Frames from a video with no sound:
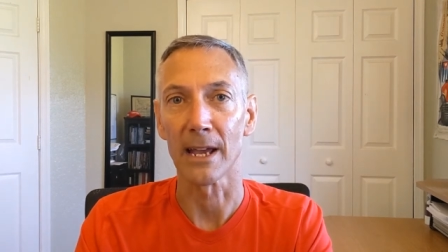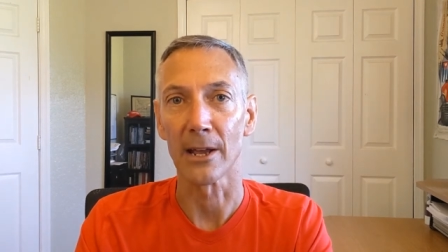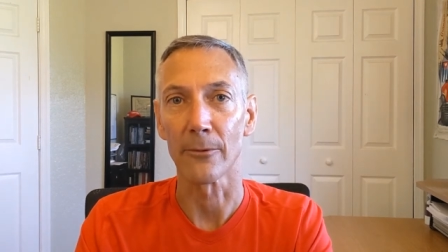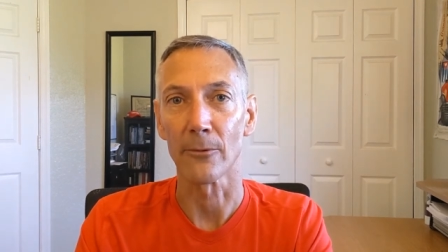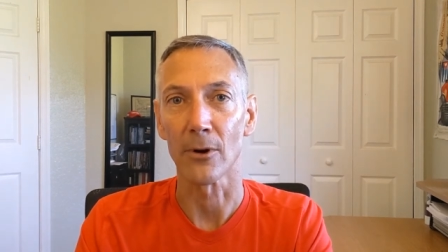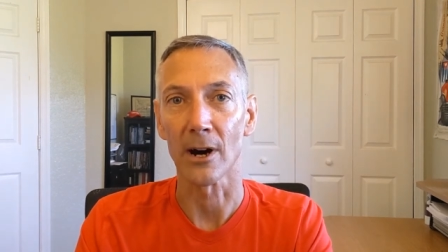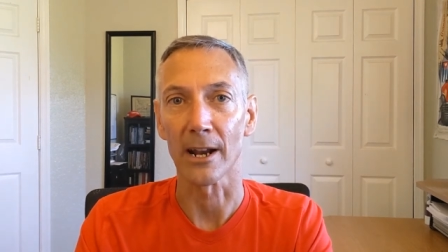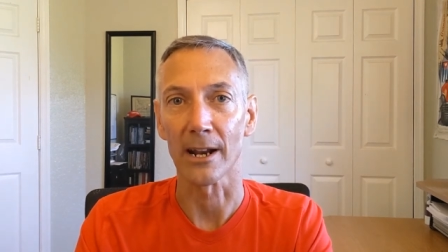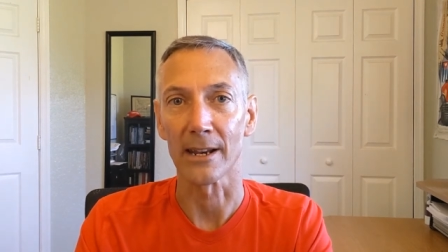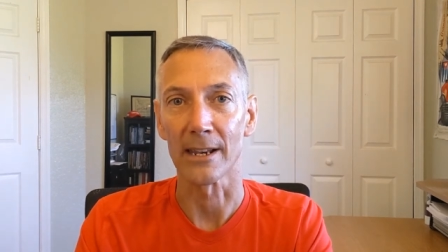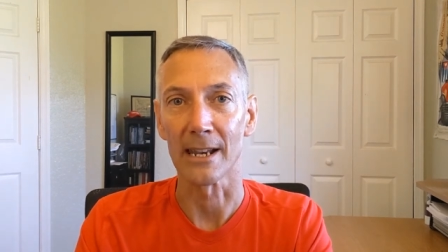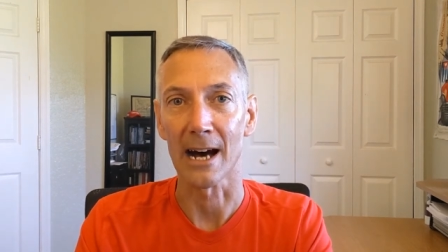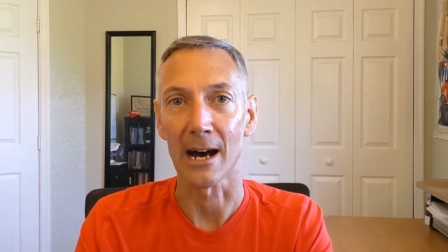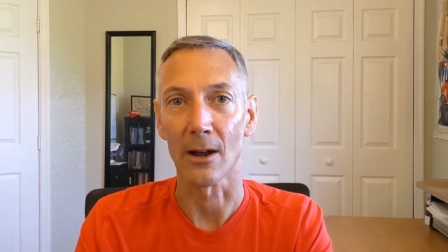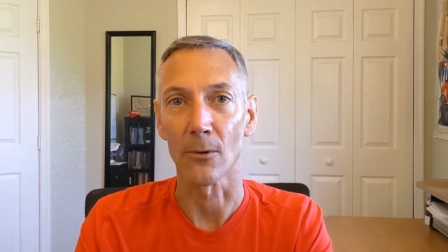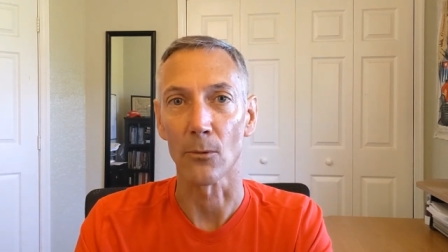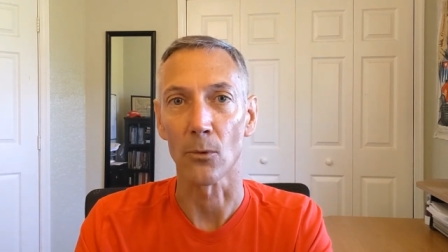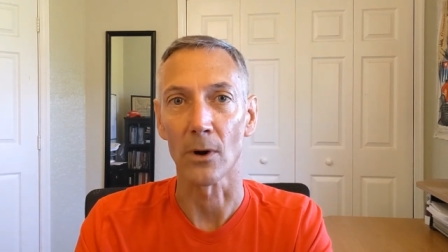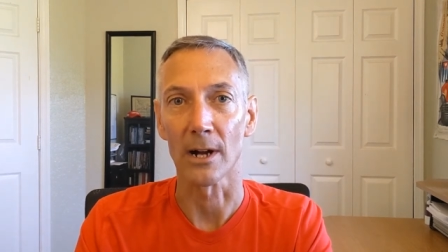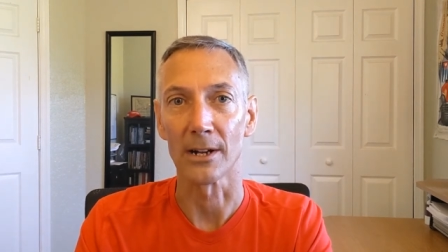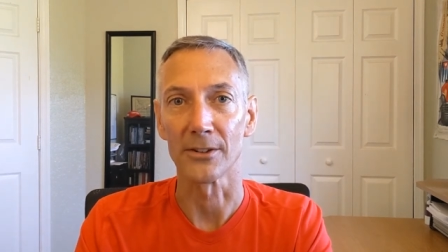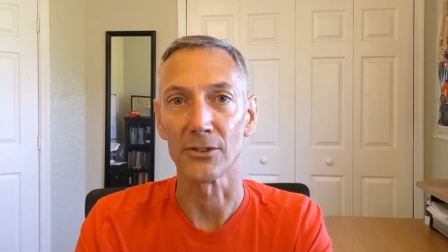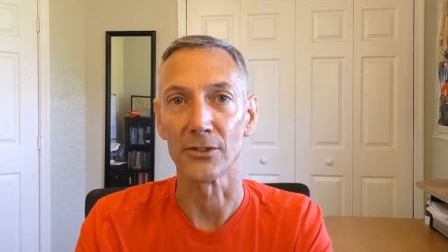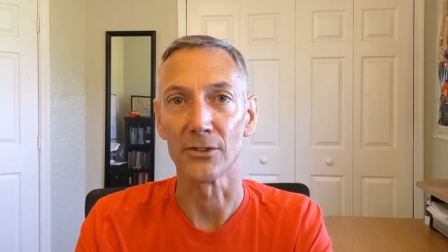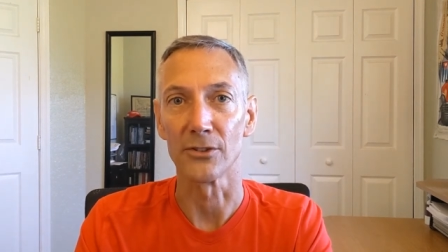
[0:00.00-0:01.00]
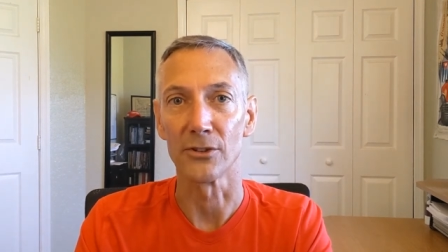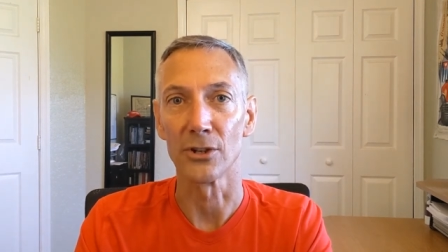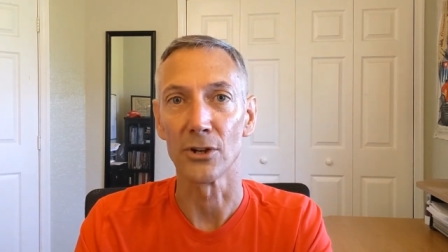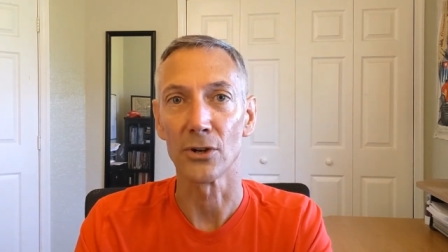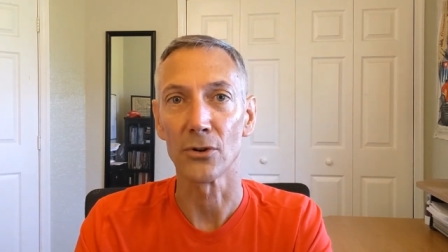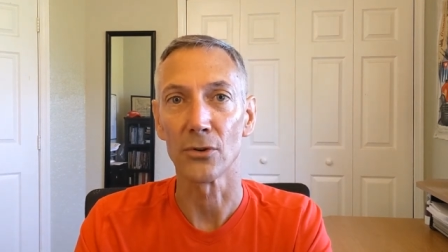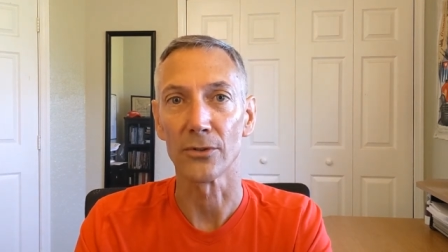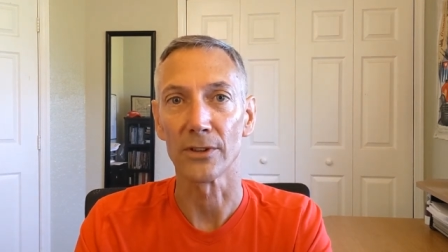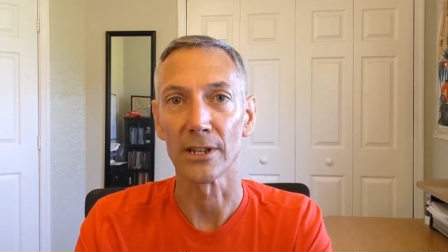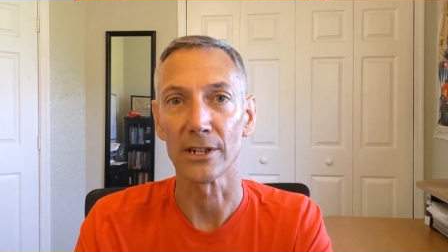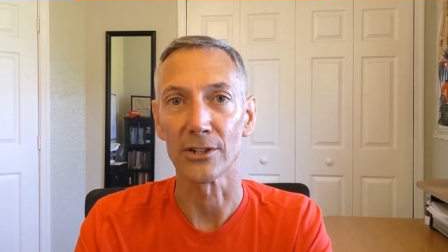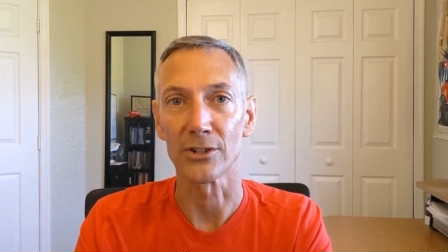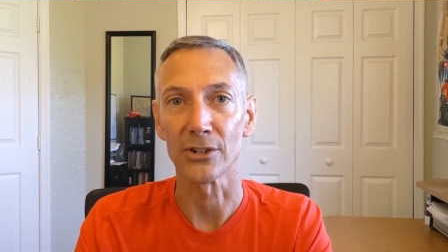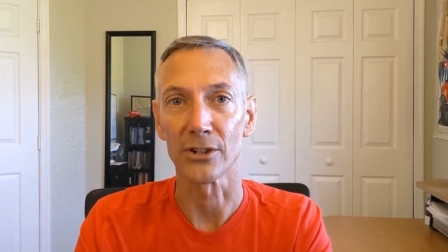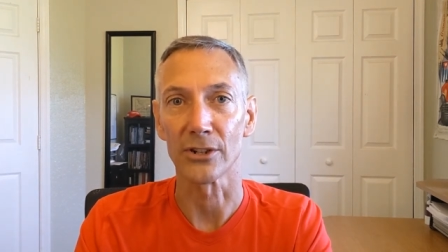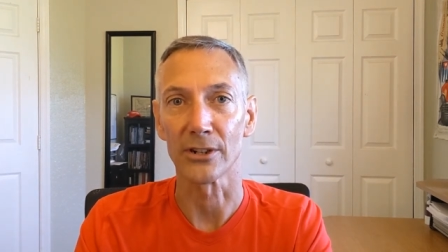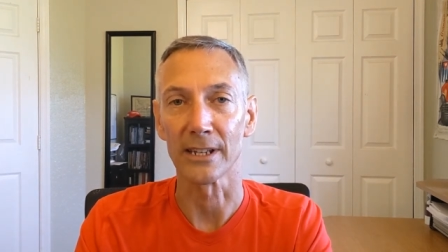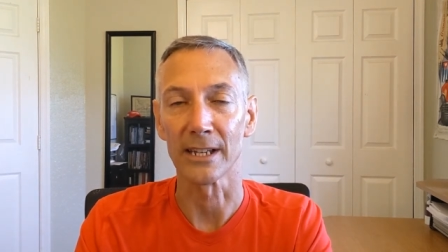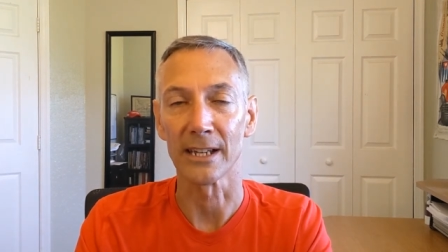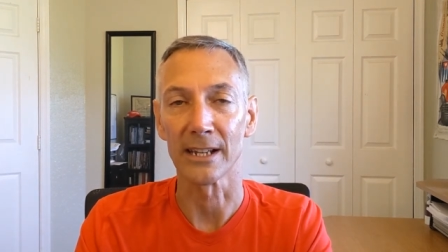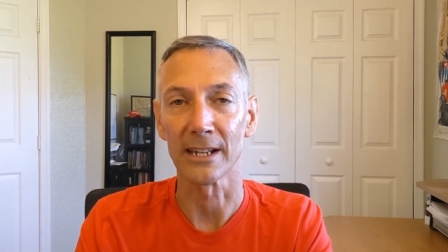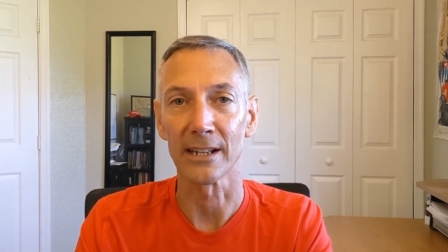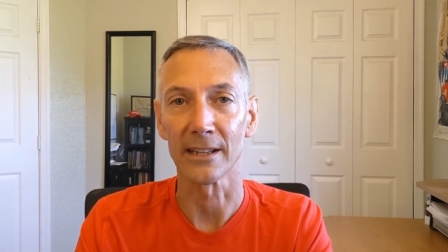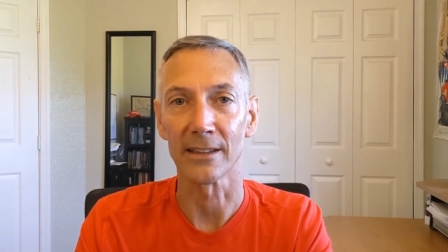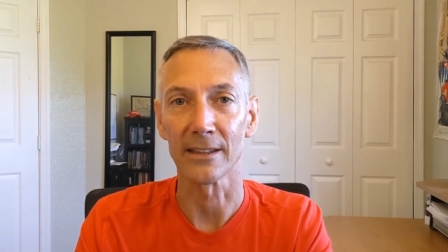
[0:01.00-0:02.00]
not want to know that you're
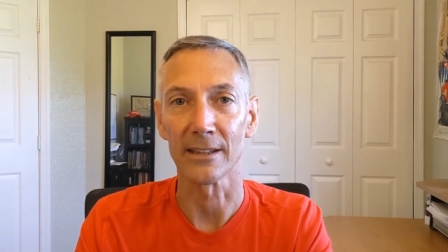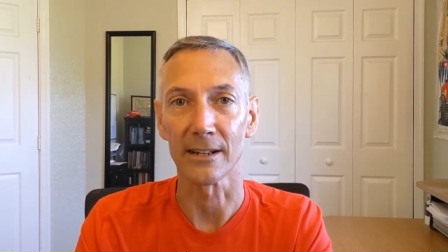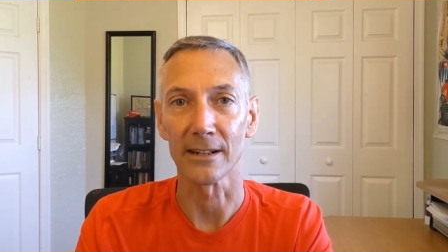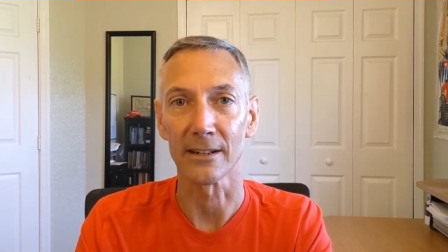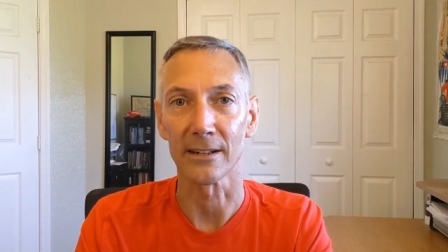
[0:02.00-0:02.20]
getting